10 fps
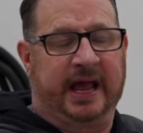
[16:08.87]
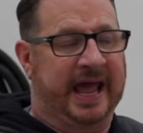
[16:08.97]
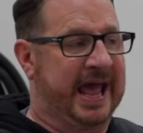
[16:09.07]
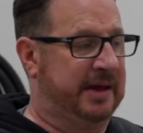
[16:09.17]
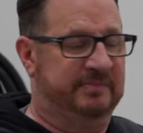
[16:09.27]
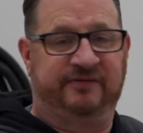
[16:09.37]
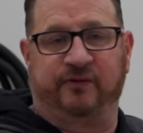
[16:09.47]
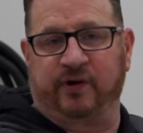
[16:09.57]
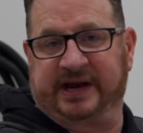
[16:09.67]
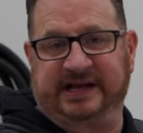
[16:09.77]
And
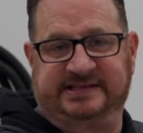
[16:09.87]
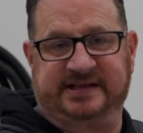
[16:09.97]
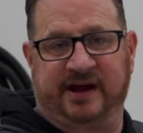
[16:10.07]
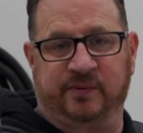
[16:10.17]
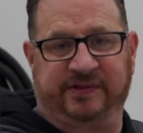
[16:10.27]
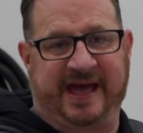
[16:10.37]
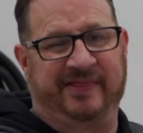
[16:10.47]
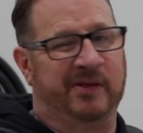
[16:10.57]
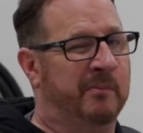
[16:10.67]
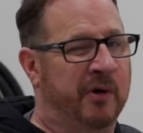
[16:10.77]
before it gets done with
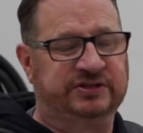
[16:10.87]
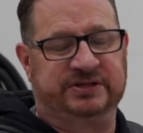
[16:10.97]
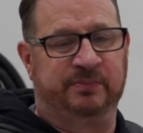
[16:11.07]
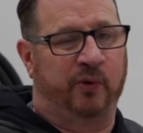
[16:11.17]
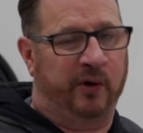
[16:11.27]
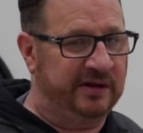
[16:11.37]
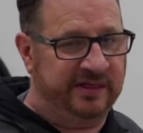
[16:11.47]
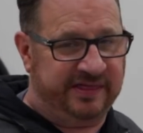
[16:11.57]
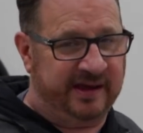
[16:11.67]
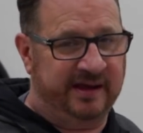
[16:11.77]
that, the most
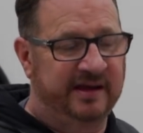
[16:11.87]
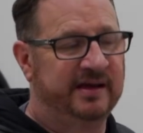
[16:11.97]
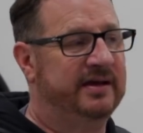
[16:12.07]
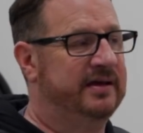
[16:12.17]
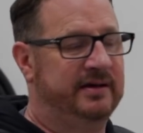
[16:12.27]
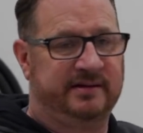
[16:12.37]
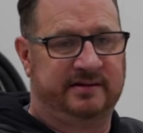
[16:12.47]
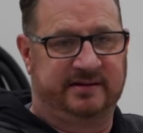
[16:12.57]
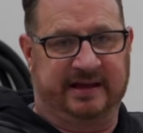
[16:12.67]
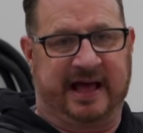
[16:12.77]
important thing,
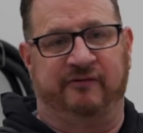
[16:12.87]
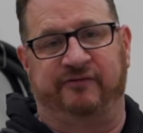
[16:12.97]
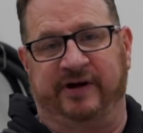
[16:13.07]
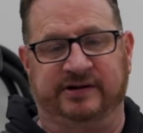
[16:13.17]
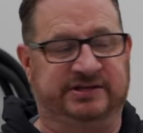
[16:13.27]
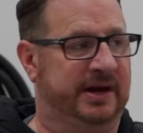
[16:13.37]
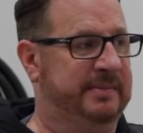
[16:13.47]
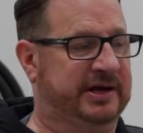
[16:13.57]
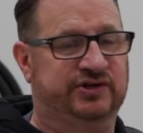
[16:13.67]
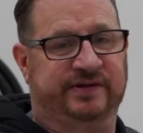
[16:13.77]
Alfredo's going to
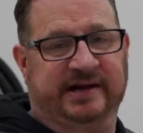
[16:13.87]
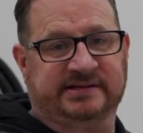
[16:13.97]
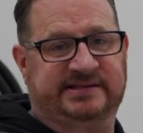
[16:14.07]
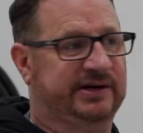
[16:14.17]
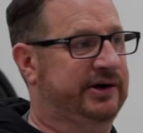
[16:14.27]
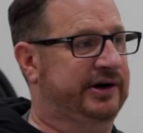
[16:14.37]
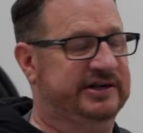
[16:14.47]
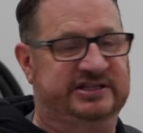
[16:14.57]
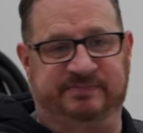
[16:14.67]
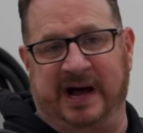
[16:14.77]
make sure that interior
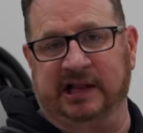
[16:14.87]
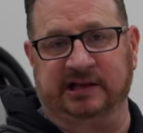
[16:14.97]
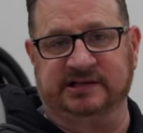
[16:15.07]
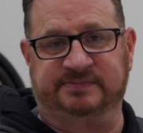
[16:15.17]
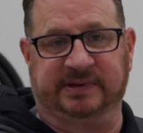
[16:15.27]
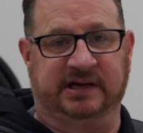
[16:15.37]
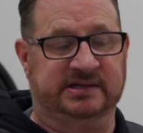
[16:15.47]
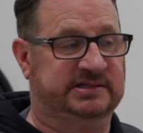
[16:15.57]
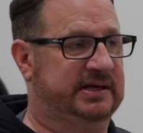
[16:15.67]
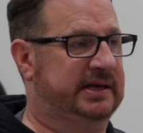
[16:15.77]
is spotless
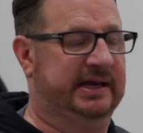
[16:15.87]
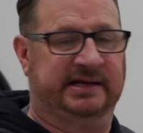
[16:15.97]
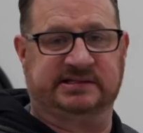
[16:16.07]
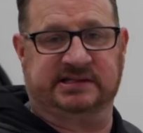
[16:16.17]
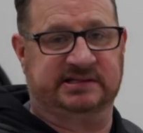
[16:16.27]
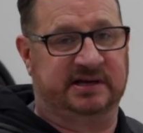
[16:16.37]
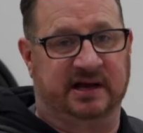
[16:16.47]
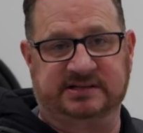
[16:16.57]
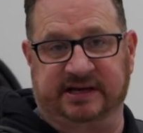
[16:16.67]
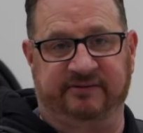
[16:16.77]
because it is
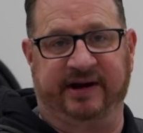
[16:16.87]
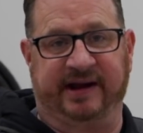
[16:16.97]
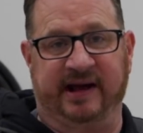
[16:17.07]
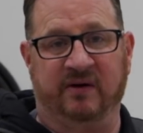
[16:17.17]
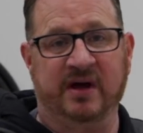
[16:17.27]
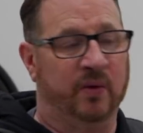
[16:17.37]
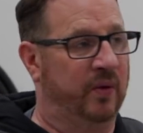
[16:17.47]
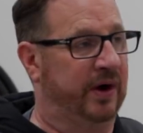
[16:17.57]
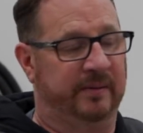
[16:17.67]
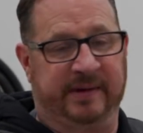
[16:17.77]
disgusting right now.
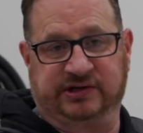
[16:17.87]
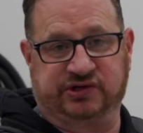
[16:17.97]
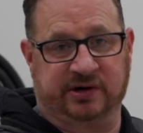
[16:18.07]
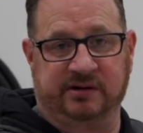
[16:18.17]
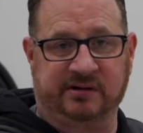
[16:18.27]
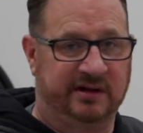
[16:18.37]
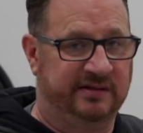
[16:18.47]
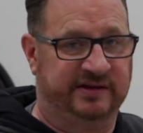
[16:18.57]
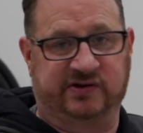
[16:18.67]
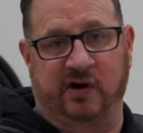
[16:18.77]
We're going to make sure
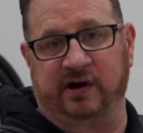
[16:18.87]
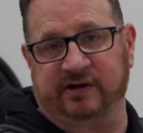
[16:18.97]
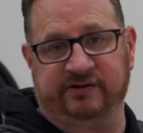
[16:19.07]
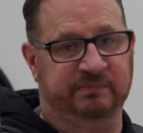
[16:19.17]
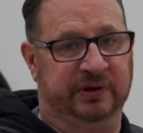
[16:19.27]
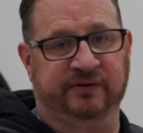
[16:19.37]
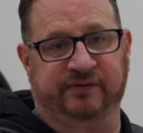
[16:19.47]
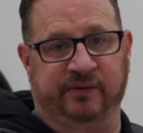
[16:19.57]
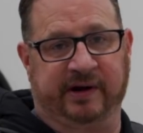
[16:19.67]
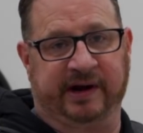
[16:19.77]
this car is
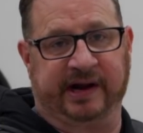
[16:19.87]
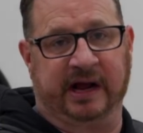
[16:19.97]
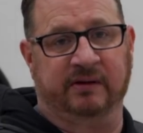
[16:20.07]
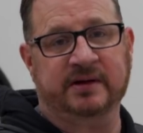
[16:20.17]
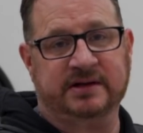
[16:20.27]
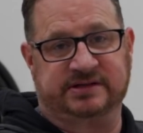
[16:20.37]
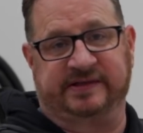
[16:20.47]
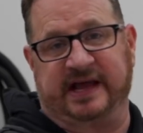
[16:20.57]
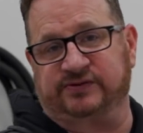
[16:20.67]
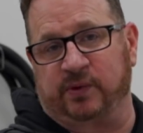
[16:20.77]
beautiful, ready to go. So
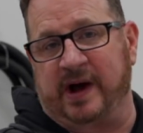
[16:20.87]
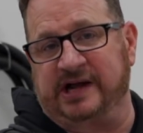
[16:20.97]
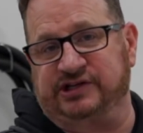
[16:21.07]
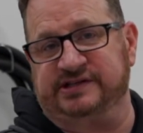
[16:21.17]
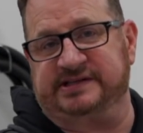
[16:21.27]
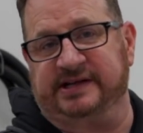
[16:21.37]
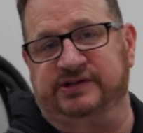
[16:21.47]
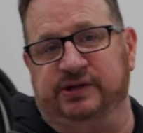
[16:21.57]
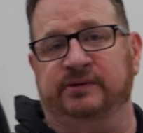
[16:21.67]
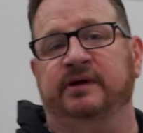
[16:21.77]
thanks for watching. Stay
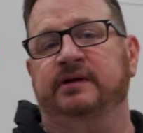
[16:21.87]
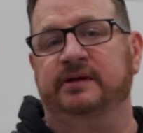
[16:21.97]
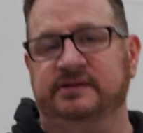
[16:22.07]
tuned.